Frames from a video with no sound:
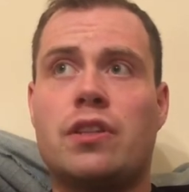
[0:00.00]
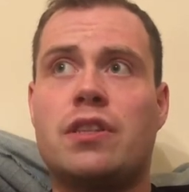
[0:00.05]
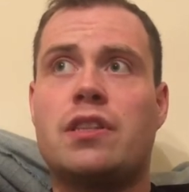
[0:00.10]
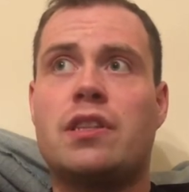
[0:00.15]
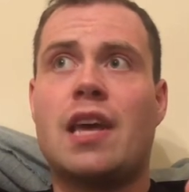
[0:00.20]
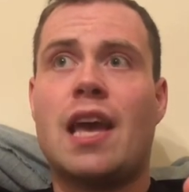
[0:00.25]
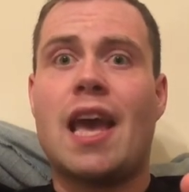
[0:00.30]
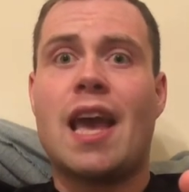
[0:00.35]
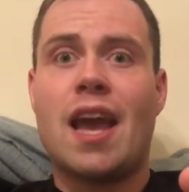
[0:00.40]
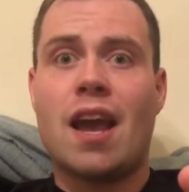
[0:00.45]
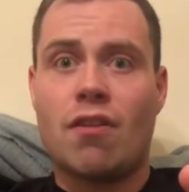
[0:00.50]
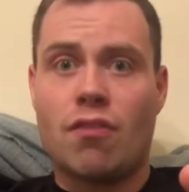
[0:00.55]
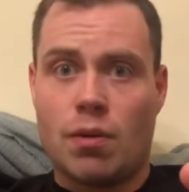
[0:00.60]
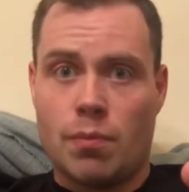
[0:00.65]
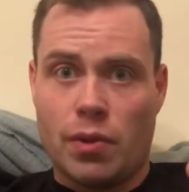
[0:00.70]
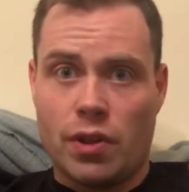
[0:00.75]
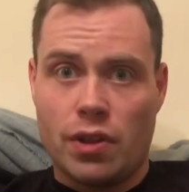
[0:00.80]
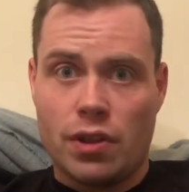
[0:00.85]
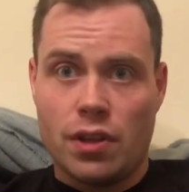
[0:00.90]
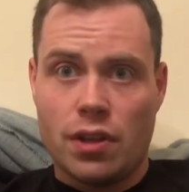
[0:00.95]

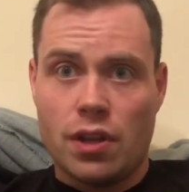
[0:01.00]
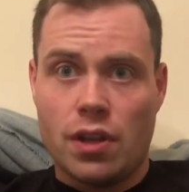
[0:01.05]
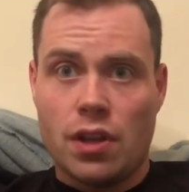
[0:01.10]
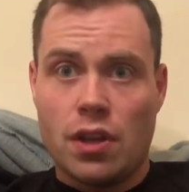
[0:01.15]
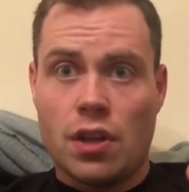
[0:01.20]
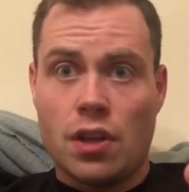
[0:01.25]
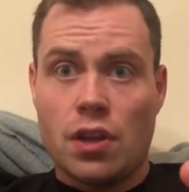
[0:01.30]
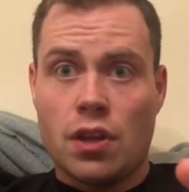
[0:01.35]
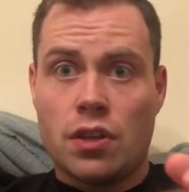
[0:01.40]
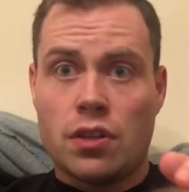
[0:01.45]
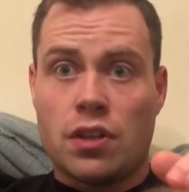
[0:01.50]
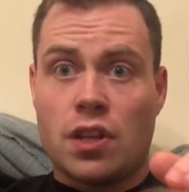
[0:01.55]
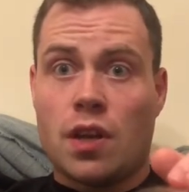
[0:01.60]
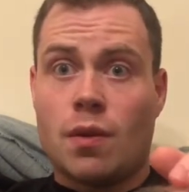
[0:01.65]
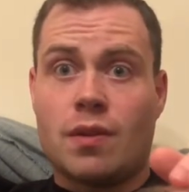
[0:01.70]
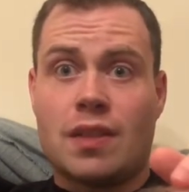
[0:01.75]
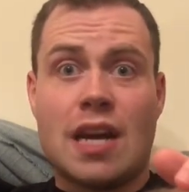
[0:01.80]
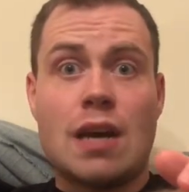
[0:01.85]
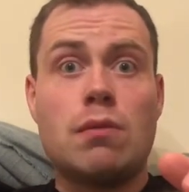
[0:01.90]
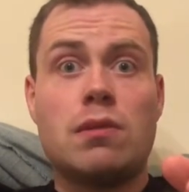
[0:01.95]
terrible. You
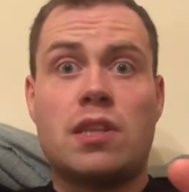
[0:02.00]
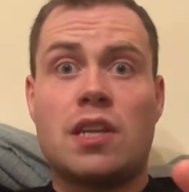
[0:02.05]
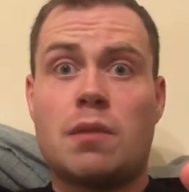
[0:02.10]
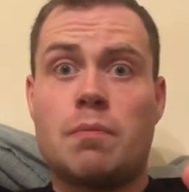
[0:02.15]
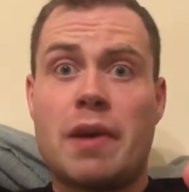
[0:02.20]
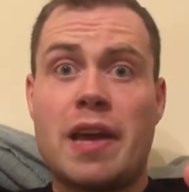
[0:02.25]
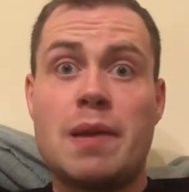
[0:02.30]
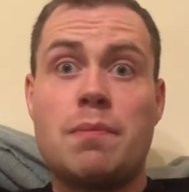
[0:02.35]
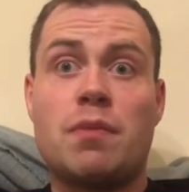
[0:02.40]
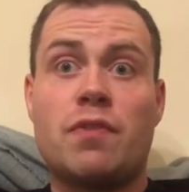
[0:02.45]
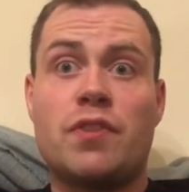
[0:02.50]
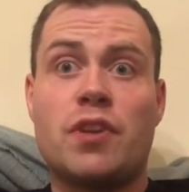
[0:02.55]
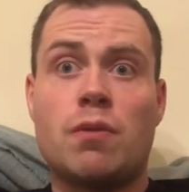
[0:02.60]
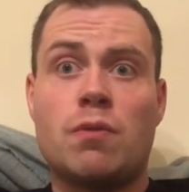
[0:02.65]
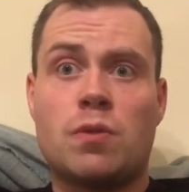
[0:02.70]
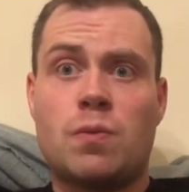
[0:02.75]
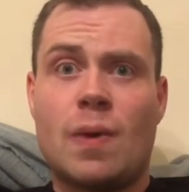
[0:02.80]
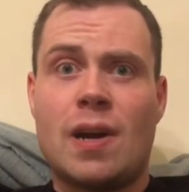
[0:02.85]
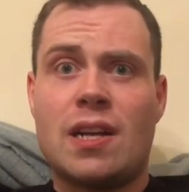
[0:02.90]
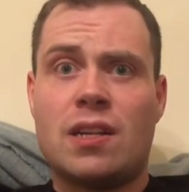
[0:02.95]
know, and that was on pay-per-view
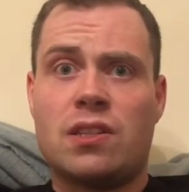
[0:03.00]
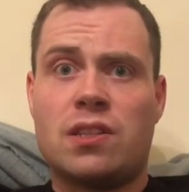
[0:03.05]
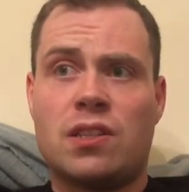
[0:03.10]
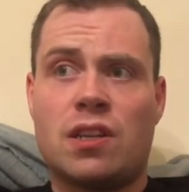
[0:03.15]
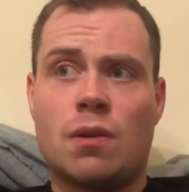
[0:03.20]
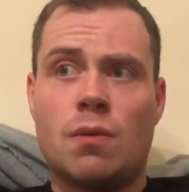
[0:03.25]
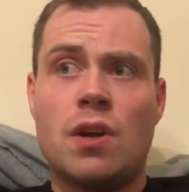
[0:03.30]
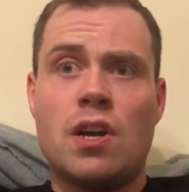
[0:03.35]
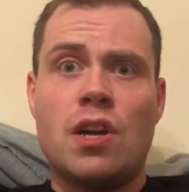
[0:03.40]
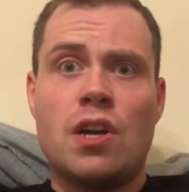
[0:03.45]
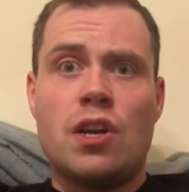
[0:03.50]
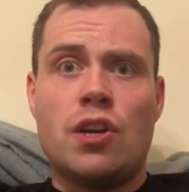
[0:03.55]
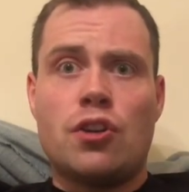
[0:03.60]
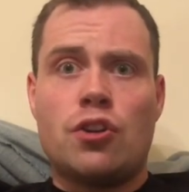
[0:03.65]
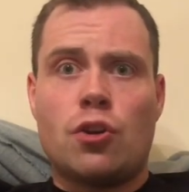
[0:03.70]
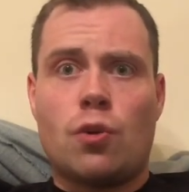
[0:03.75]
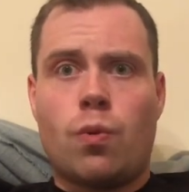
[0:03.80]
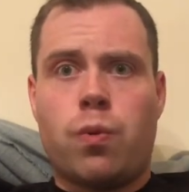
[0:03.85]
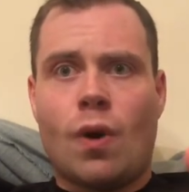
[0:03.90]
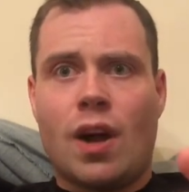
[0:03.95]
as well. So
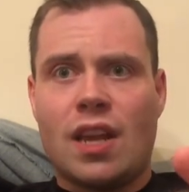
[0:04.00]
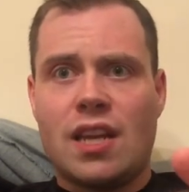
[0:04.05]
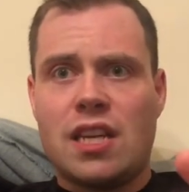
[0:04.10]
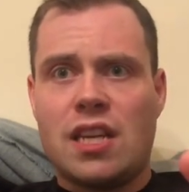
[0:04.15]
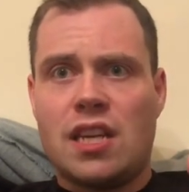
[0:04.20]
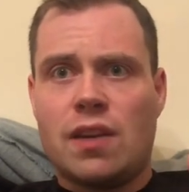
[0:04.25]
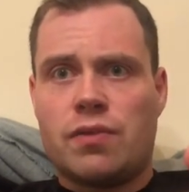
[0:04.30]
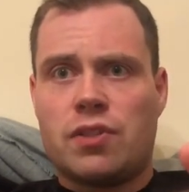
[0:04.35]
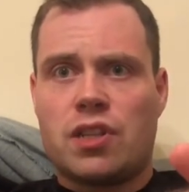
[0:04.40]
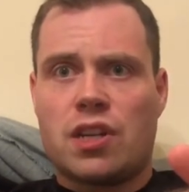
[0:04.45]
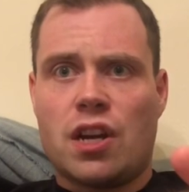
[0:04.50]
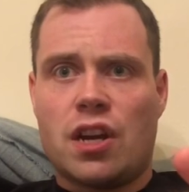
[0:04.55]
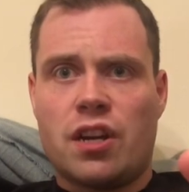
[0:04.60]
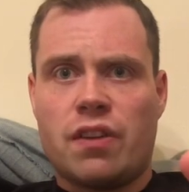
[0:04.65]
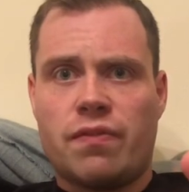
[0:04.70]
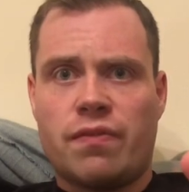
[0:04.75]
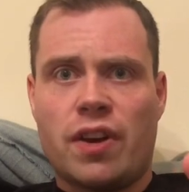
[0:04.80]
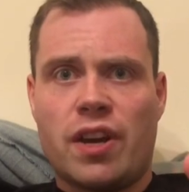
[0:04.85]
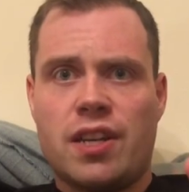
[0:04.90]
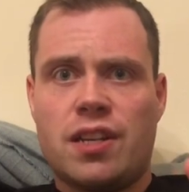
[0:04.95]
the quality of Sky
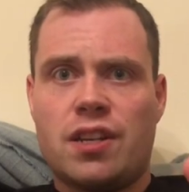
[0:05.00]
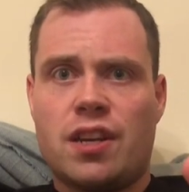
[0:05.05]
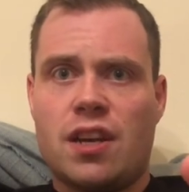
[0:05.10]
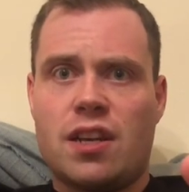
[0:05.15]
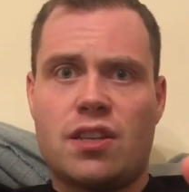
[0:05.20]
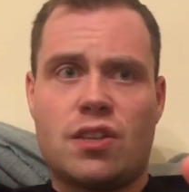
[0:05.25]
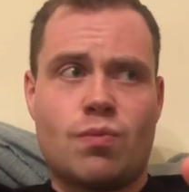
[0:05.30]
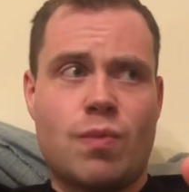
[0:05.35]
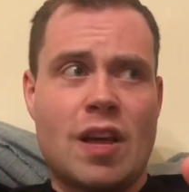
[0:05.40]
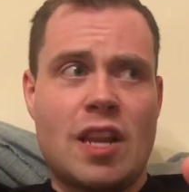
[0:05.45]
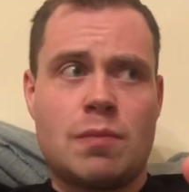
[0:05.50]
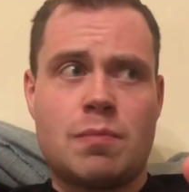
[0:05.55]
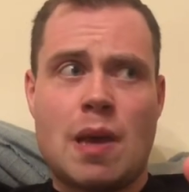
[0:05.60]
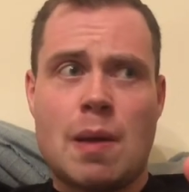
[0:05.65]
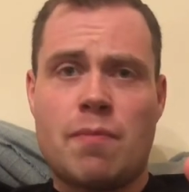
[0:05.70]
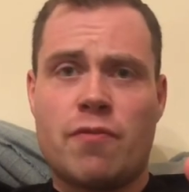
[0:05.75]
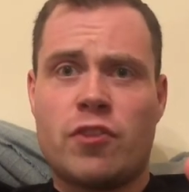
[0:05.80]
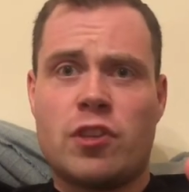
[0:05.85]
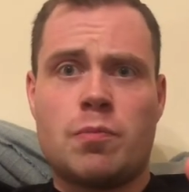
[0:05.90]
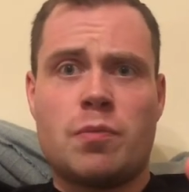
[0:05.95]
Fight Night as well as
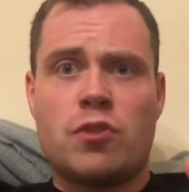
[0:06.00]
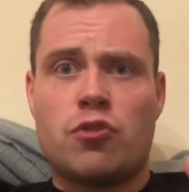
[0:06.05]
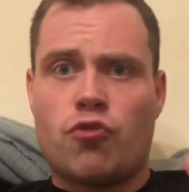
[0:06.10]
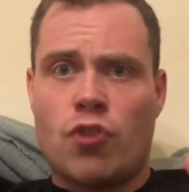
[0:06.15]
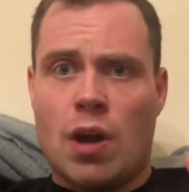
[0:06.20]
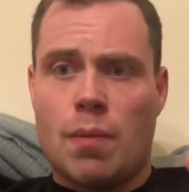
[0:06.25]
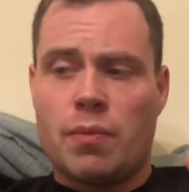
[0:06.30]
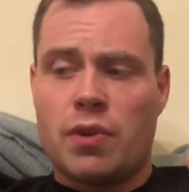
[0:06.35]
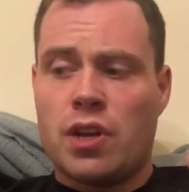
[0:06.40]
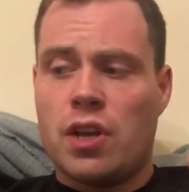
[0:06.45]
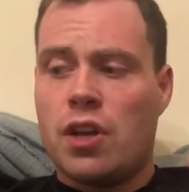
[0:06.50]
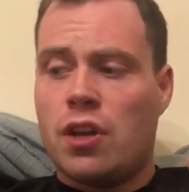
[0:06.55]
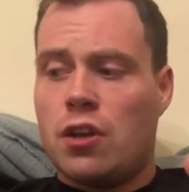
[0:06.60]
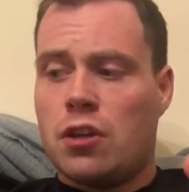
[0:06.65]
pay-per-view has been dropping.